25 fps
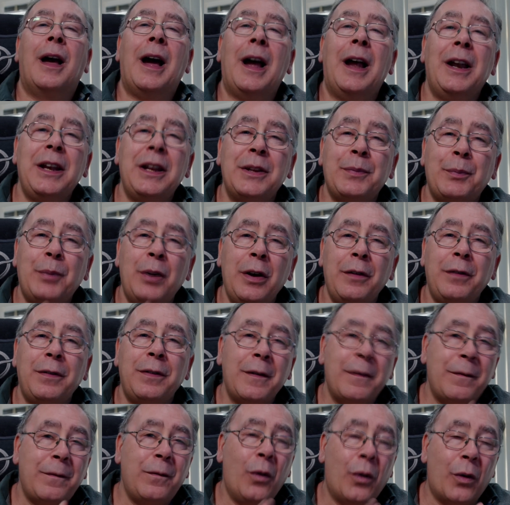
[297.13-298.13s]
And it's
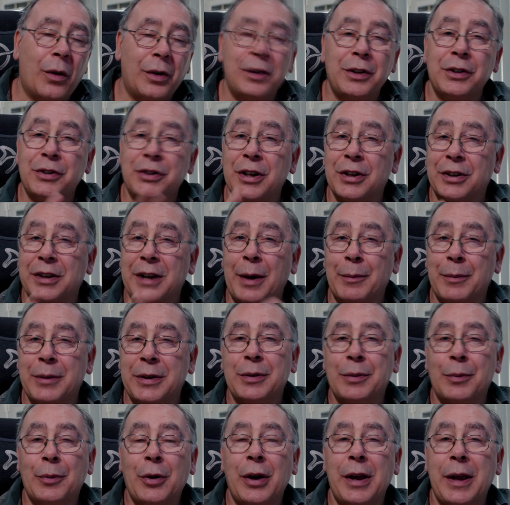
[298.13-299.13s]
perfect for, and it's just coming
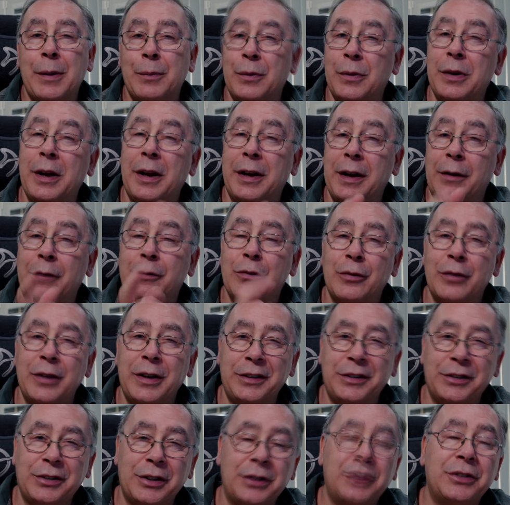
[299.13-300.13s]
to my another
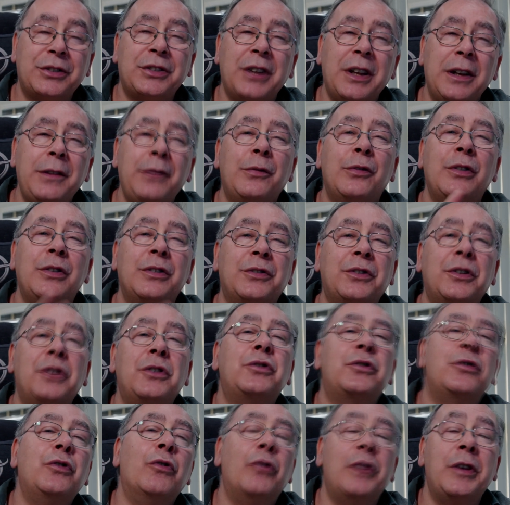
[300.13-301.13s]
reason. Say, for
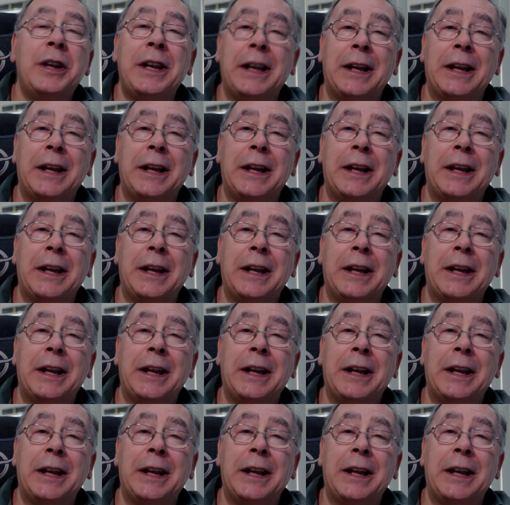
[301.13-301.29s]
instance, you're in